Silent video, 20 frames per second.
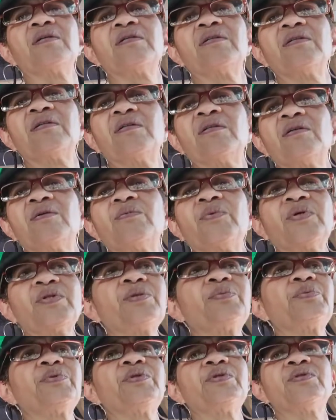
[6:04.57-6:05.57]
What
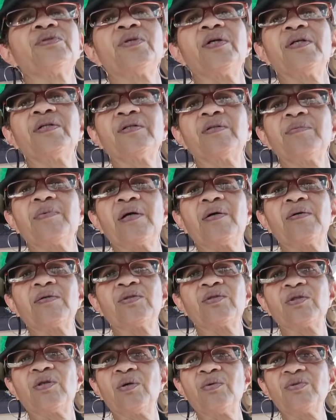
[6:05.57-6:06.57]
are you talking about?
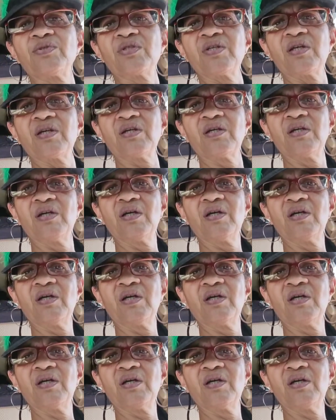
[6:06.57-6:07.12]
Closing?